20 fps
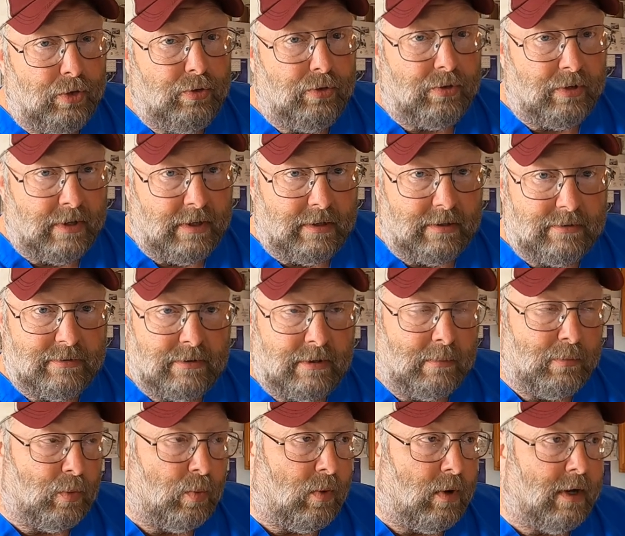two things.
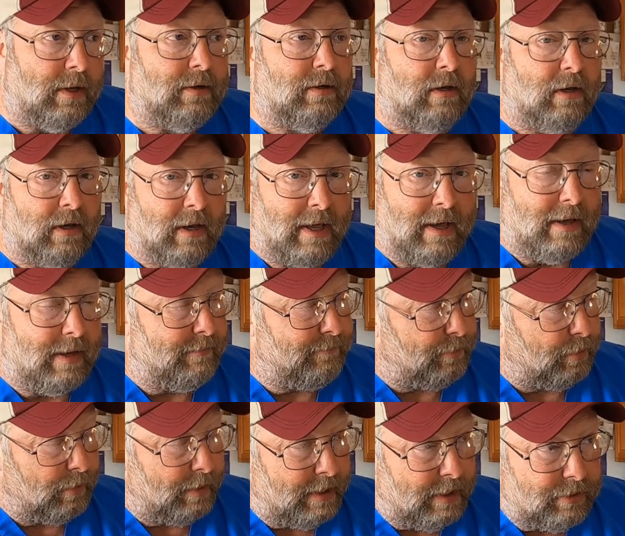Number one, le-
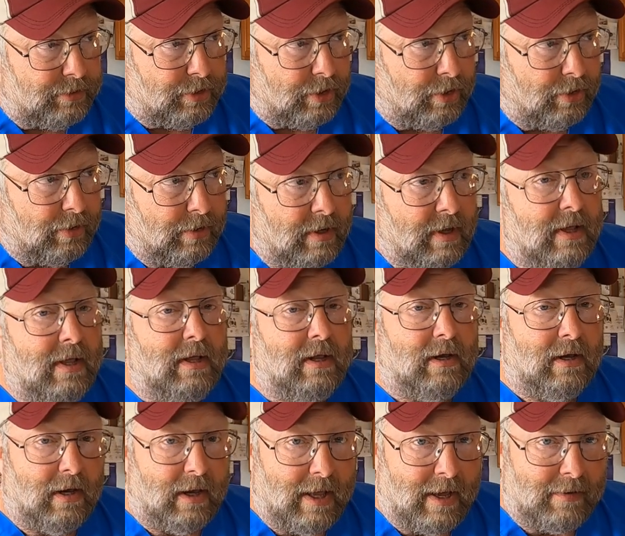if you're in a turn,
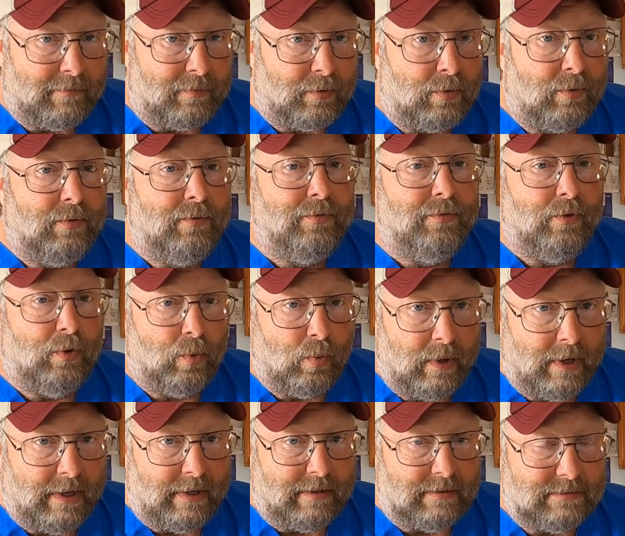level the
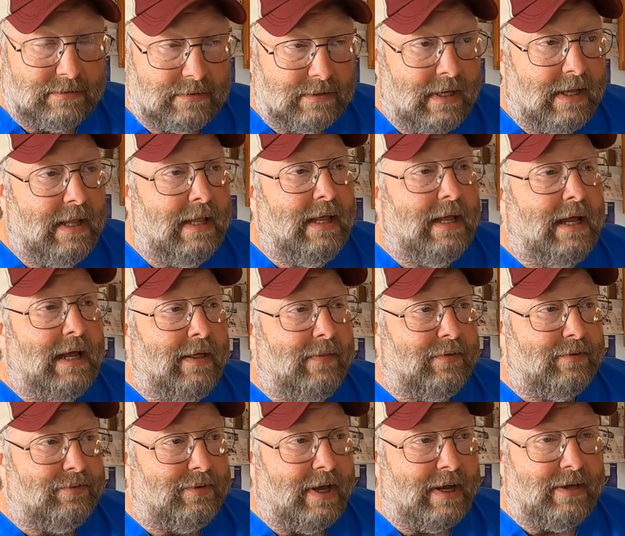wings.
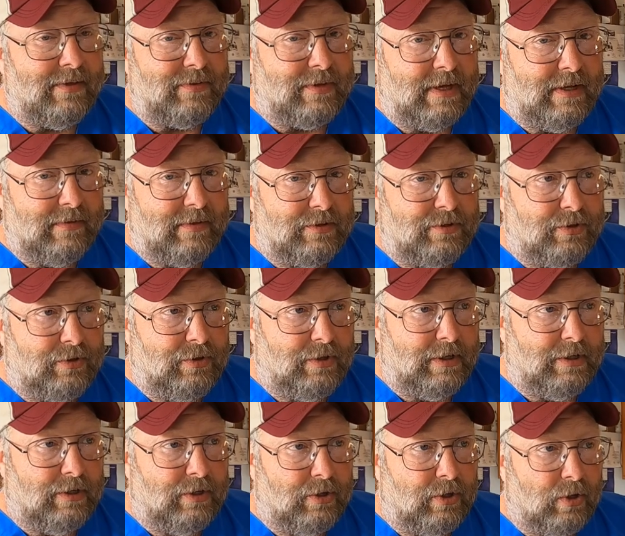And the second thing that you
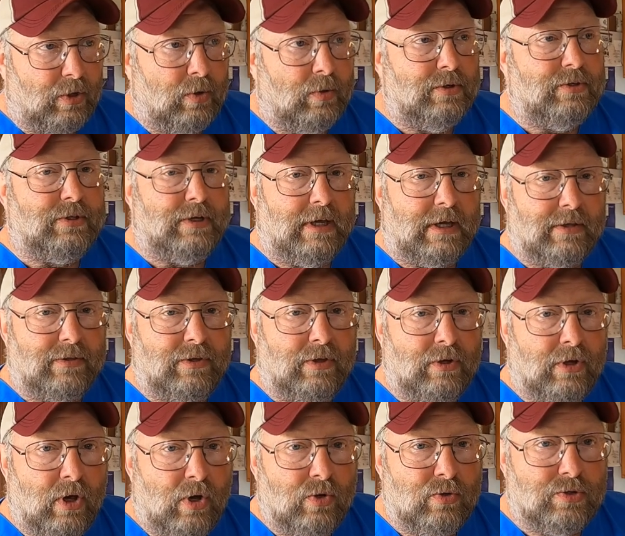need to do is get
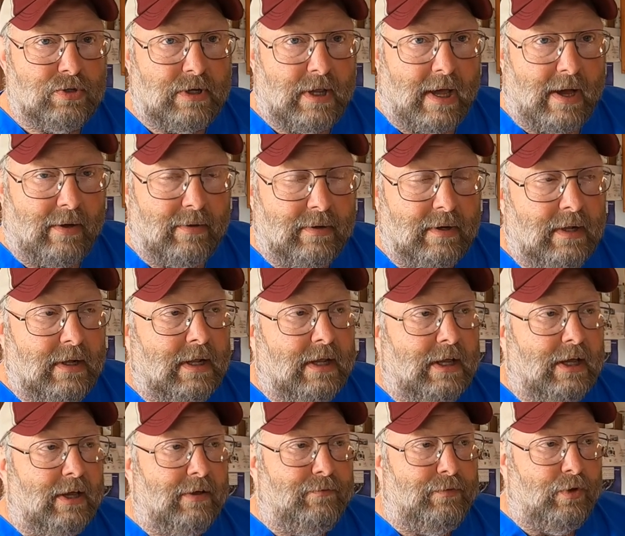the nose down.
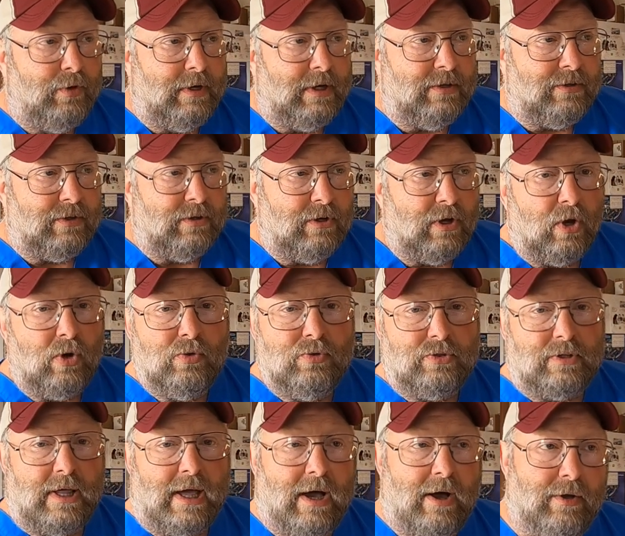If you get the
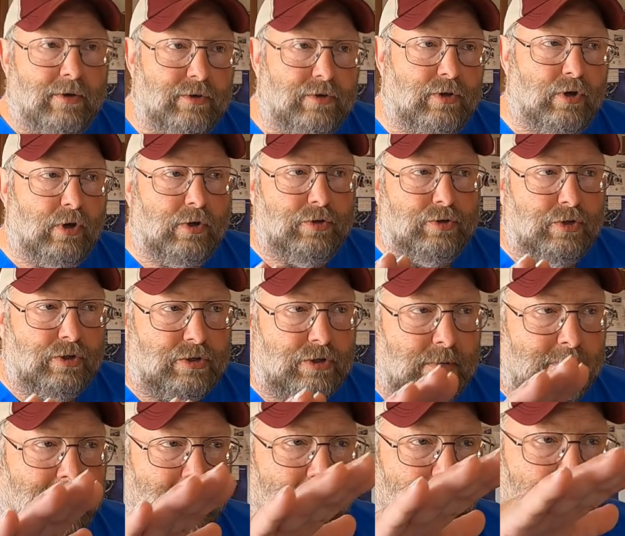nose down to
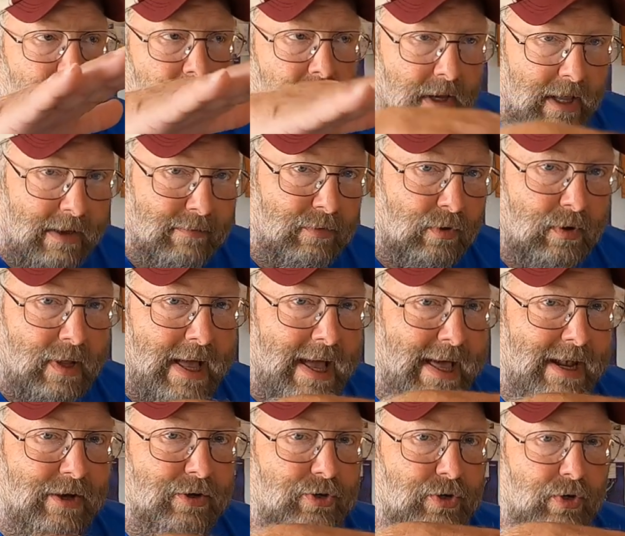just about level
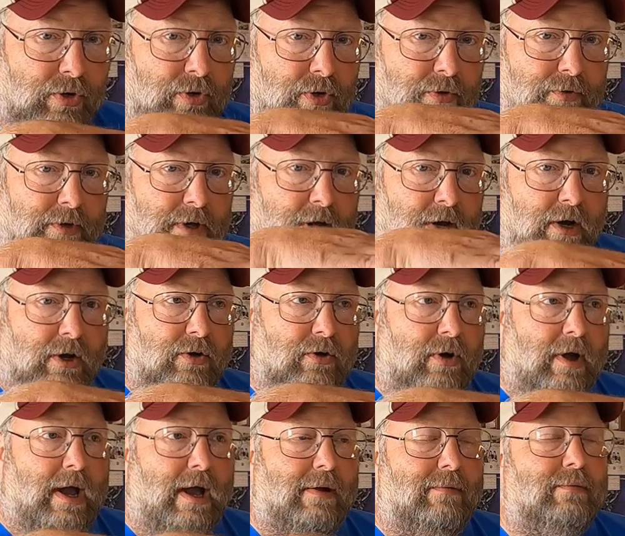attitude on the
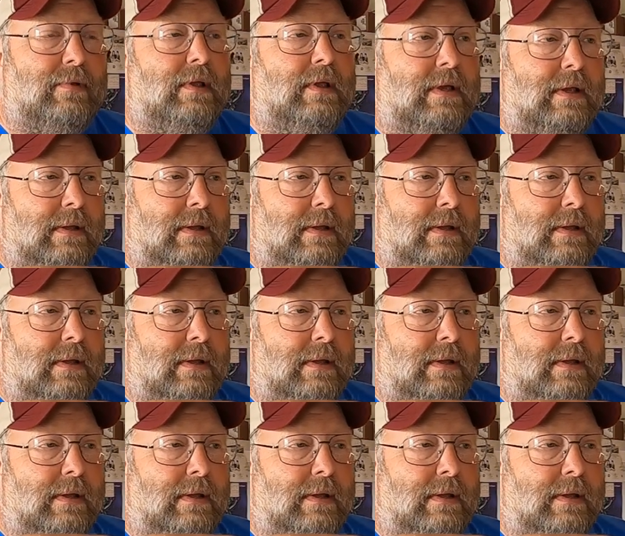aircraft,